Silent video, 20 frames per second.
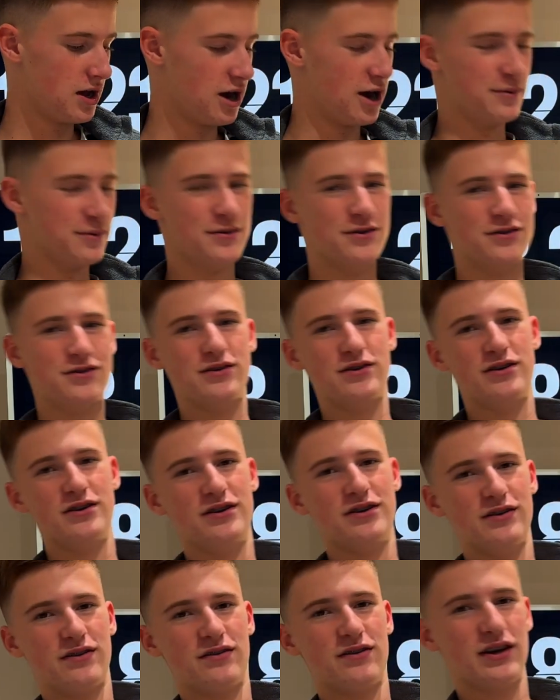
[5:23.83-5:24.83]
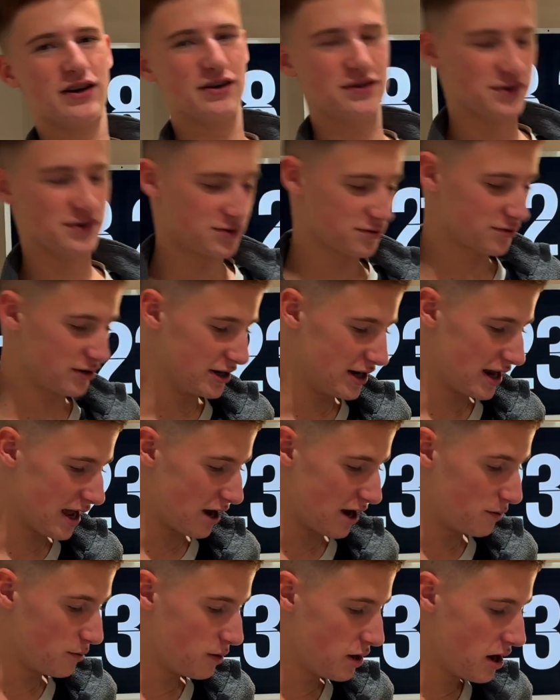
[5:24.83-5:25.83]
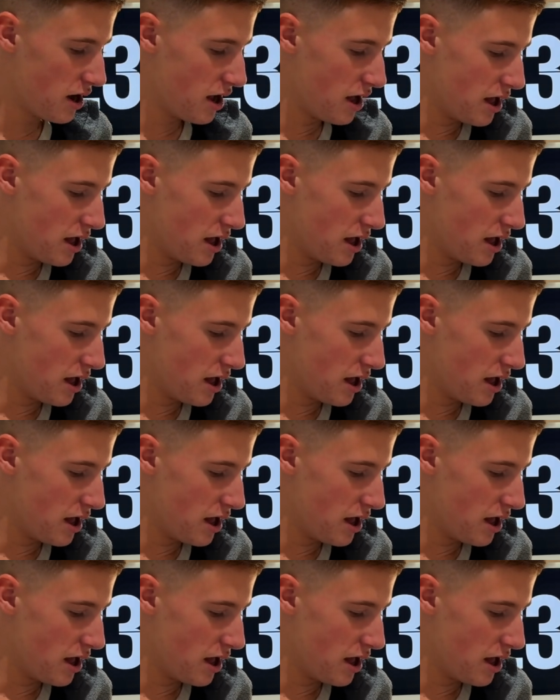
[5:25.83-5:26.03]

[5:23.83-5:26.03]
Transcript: I'll put the thing on the screen now.